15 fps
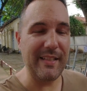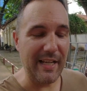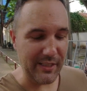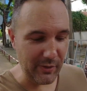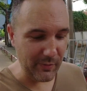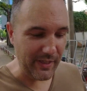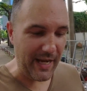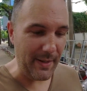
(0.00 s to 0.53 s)

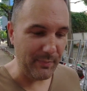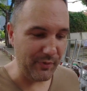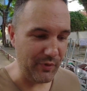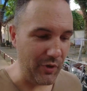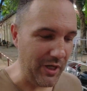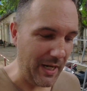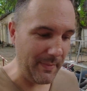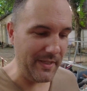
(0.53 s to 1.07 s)
that you get
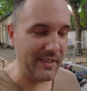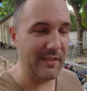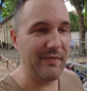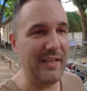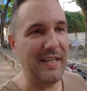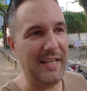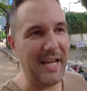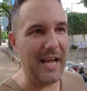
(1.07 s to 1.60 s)
before coming to
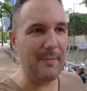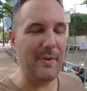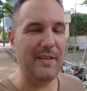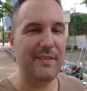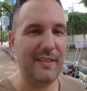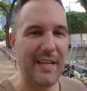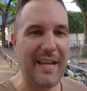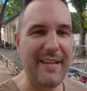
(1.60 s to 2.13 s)
Vietnam
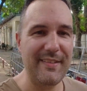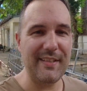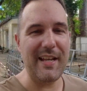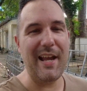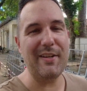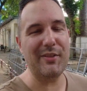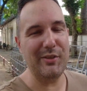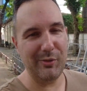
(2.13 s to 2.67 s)
is an
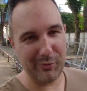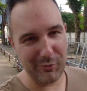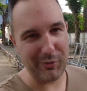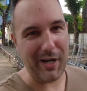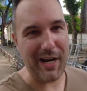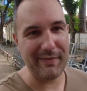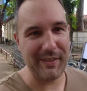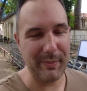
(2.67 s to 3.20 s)
international
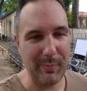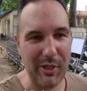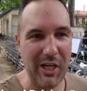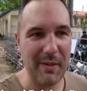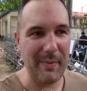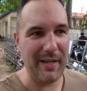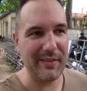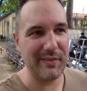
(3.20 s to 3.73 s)
driving
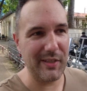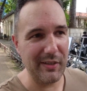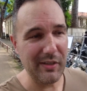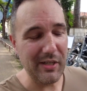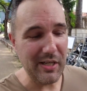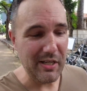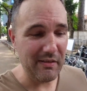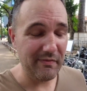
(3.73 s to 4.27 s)
permit. So
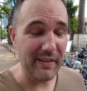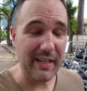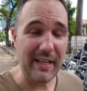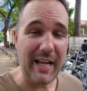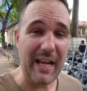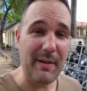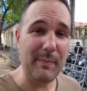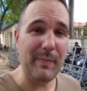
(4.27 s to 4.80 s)

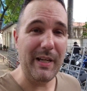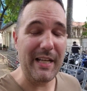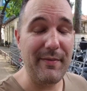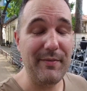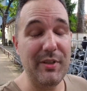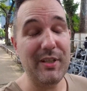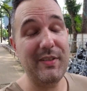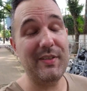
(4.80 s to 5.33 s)
Vietnam,
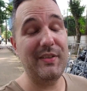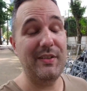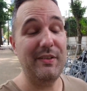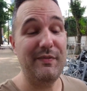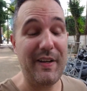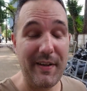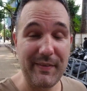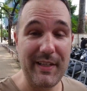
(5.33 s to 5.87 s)
I've just
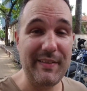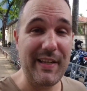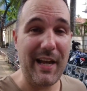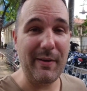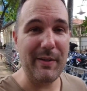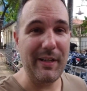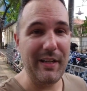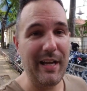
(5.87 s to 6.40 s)
found this
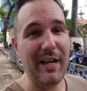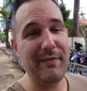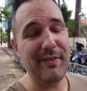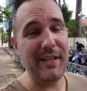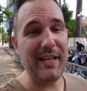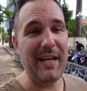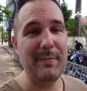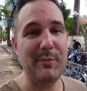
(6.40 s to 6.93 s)
out,
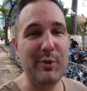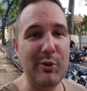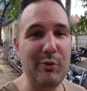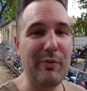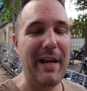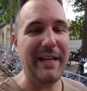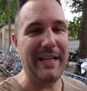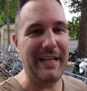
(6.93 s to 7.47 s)
Vietnam
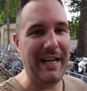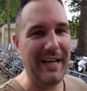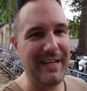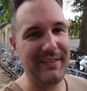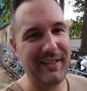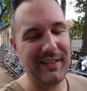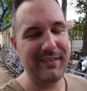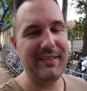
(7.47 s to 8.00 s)
do
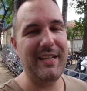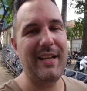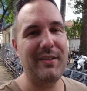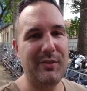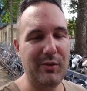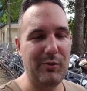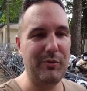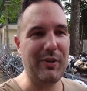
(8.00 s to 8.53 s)
recognize
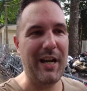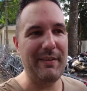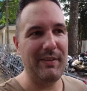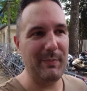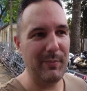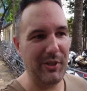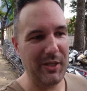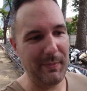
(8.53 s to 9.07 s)
international
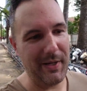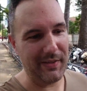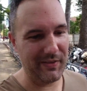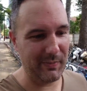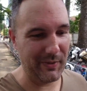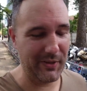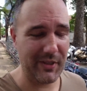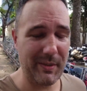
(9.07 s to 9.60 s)
driving
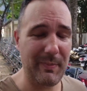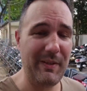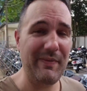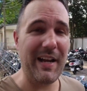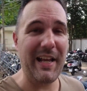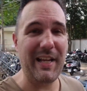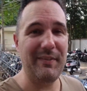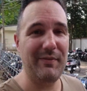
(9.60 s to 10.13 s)
permits, which can be
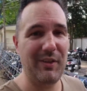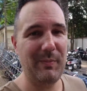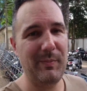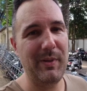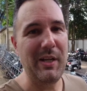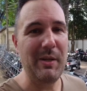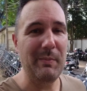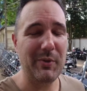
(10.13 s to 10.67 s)
valid
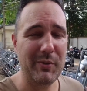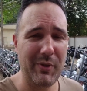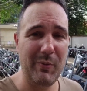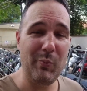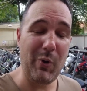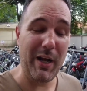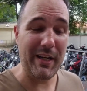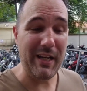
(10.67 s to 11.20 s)
from
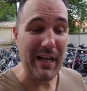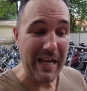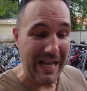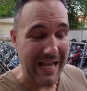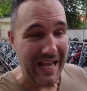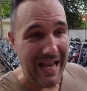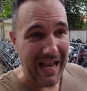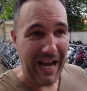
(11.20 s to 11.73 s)
between 1
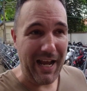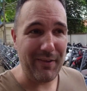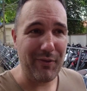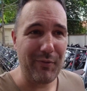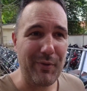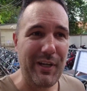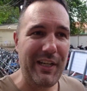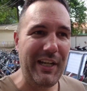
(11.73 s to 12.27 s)

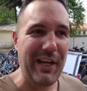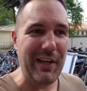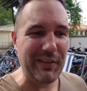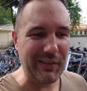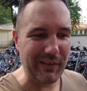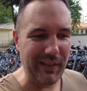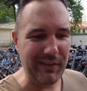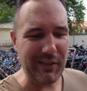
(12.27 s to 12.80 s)
and 3
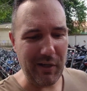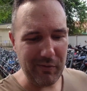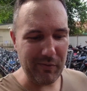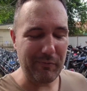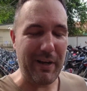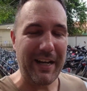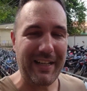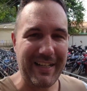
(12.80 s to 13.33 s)
years. So they
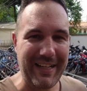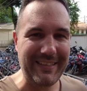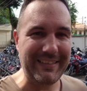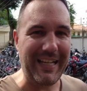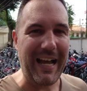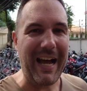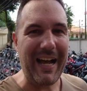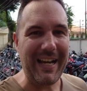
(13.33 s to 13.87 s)
don't
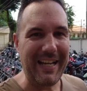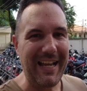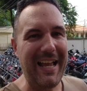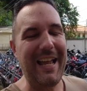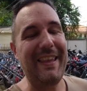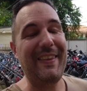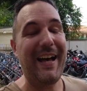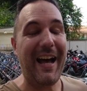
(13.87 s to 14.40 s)
recognize the
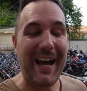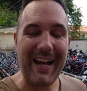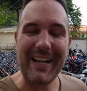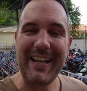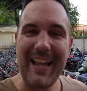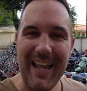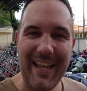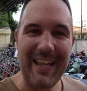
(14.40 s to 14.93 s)

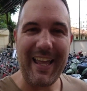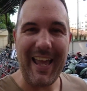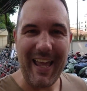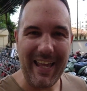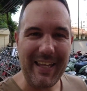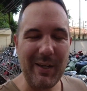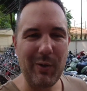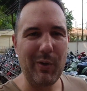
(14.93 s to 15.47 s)

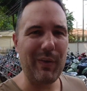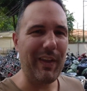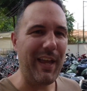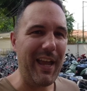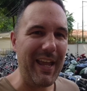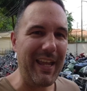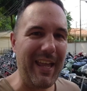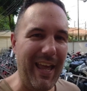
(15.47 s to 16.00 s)
IAA or the
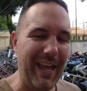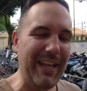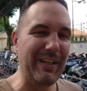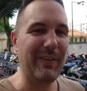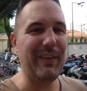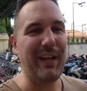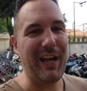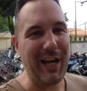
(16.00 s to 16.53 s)

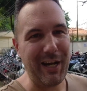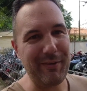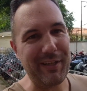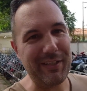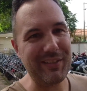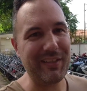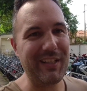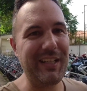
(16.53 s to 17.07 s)
AA or the
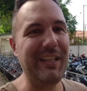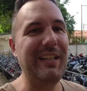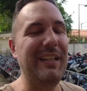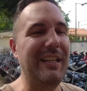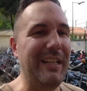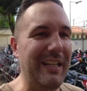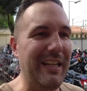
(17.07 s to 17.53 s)
RAC